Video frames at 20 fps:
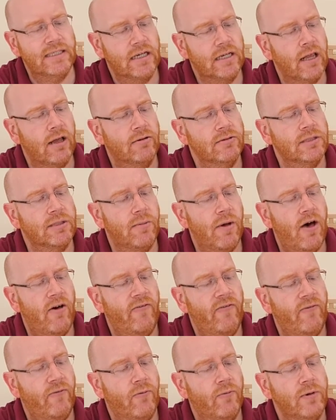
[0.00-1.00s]
to close them
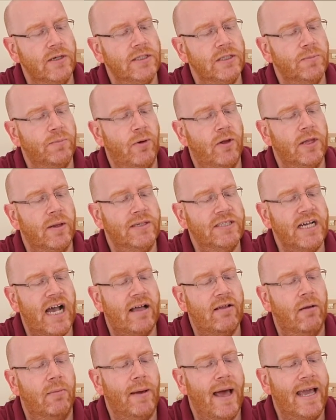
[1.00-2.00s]
off, we just put the
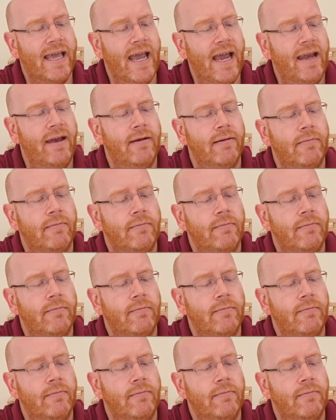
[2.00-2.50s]
shackle back in